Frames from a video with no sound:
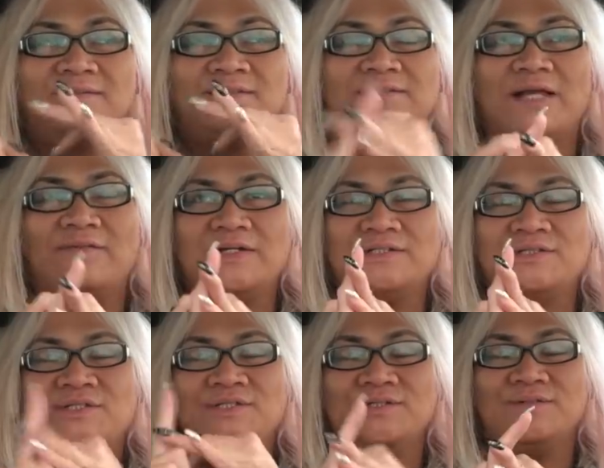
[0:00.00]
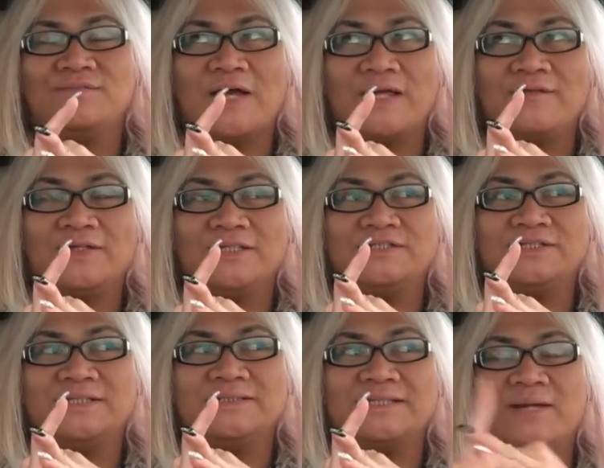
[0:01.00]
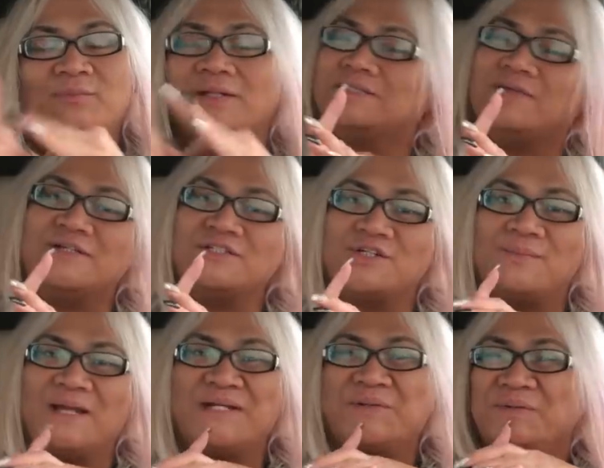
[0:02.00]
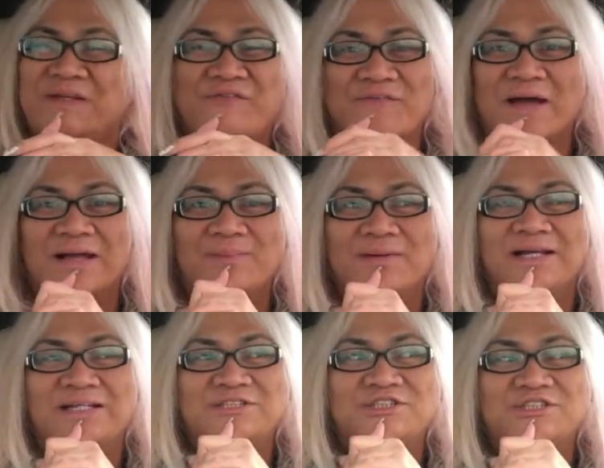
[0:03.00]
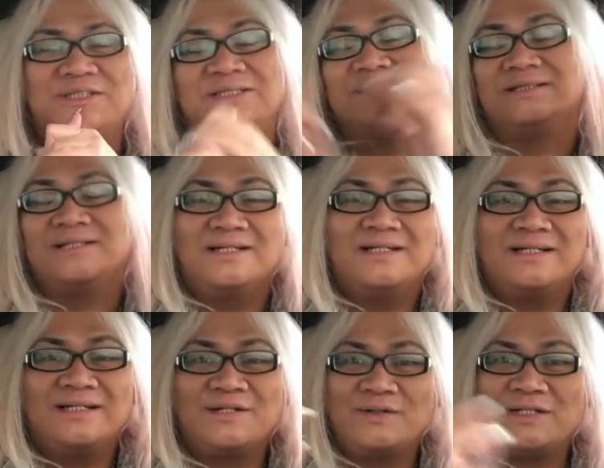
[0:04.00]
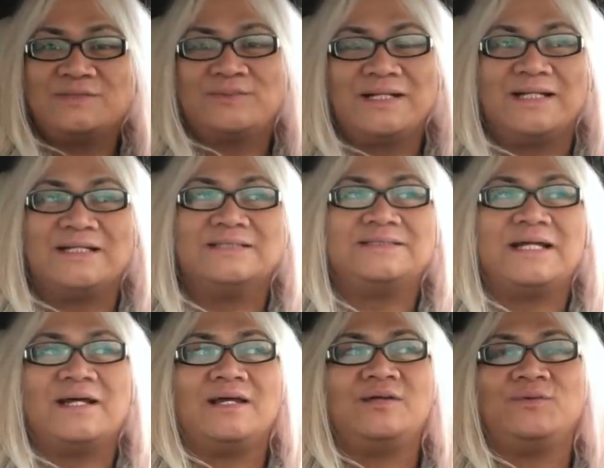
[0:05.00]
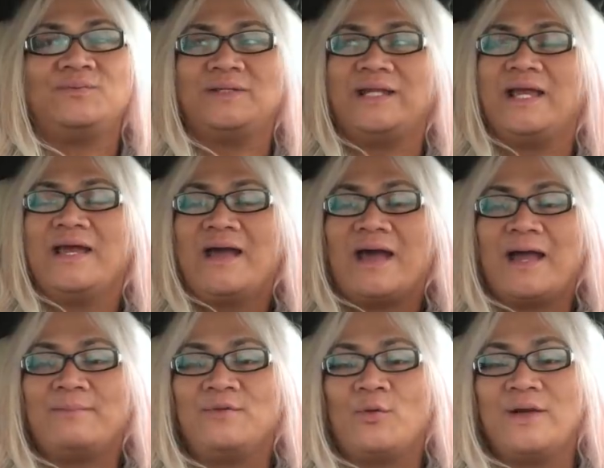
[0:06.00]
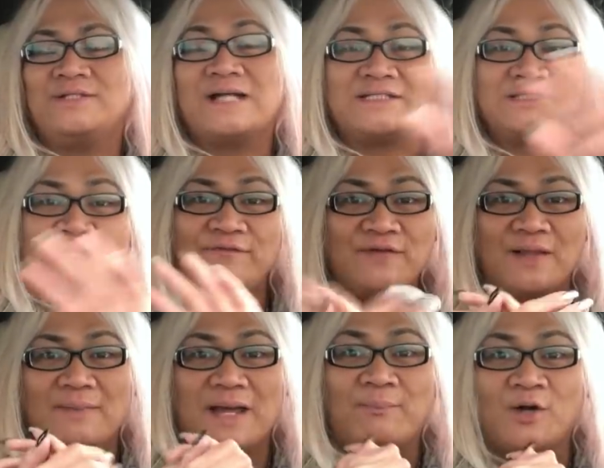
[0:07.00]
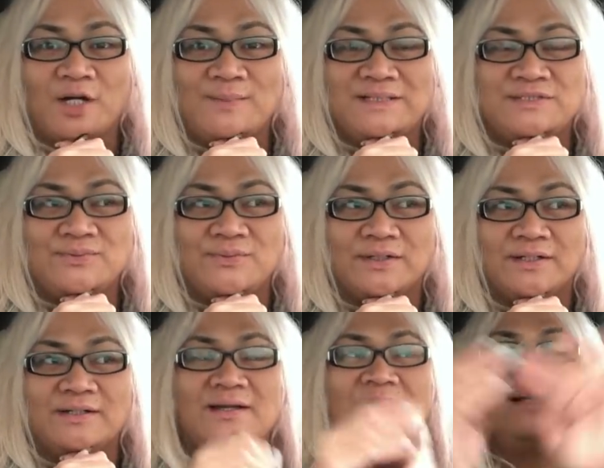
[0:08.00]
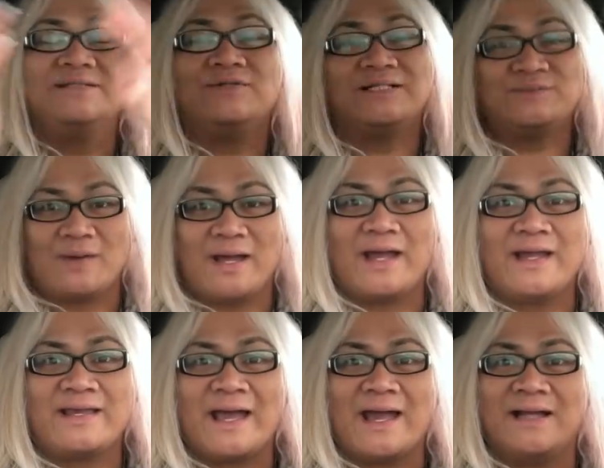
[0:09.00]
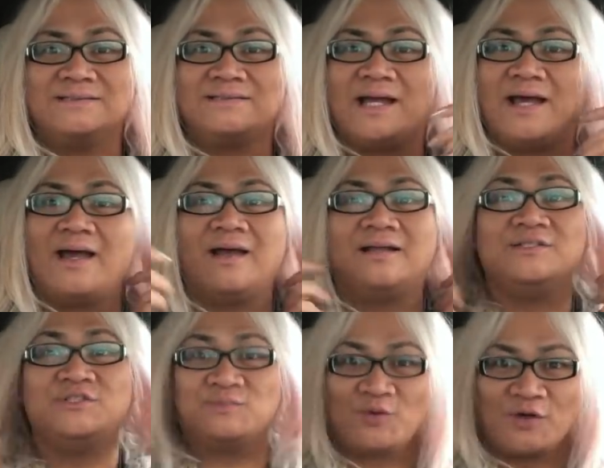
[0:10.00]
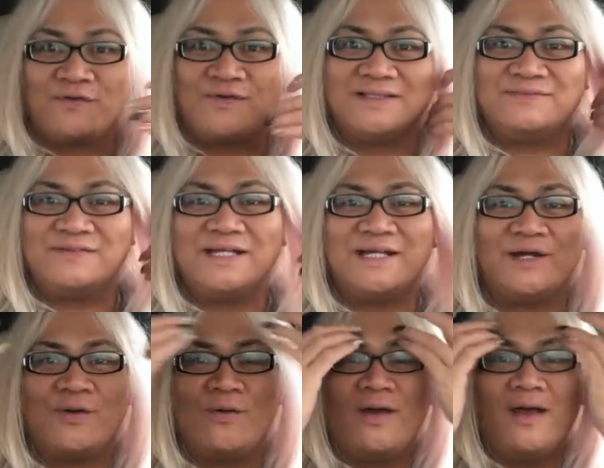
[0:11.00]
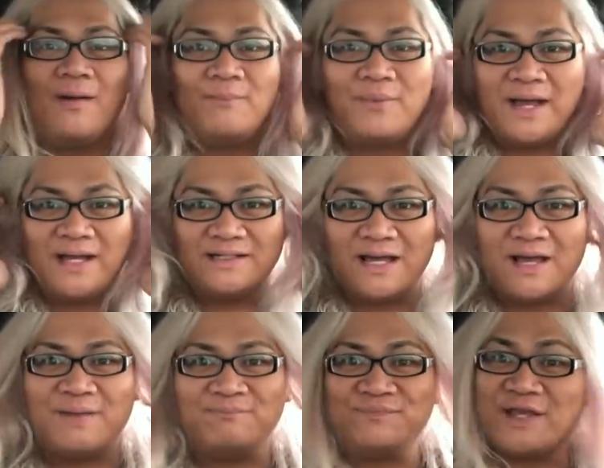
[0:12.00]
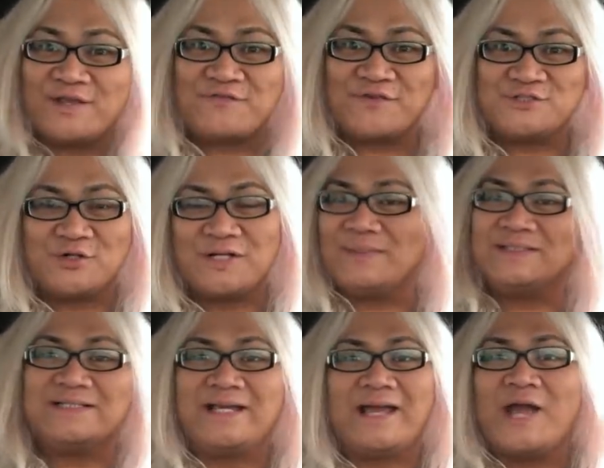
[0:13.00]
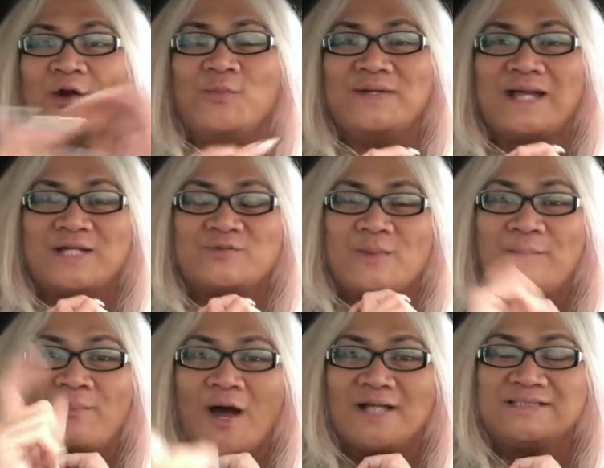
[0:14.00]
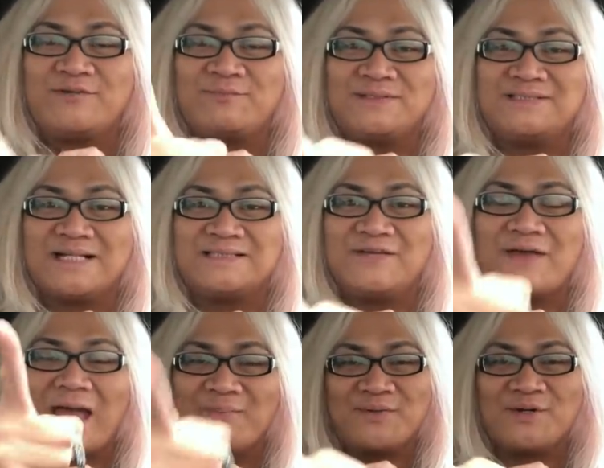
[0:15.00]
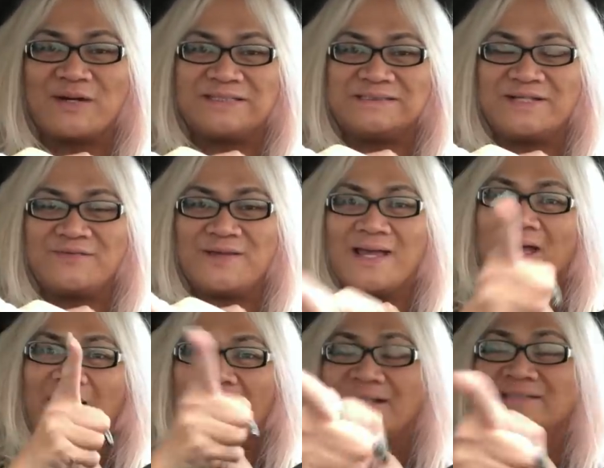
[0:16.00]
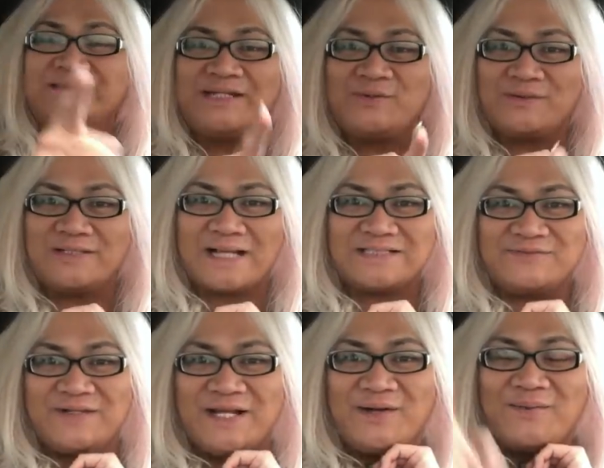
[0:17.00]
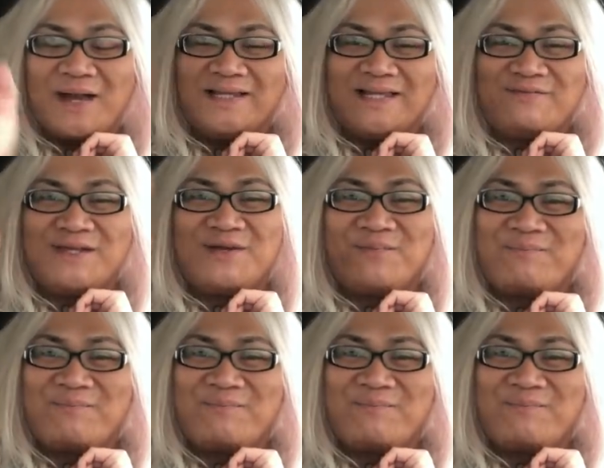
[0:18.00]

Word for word: Two Salvation, two Value Villages, and one Salvation Army. I didn't really find much, and you know, it is what it is. I don't really, I'm going to actually film my apartment tour, so that's why I can't uh, do more for this video. But um, thank you for joining me today. I hope you guys remain positive, productive, and progressive, and I'll see you in the next video. I love you.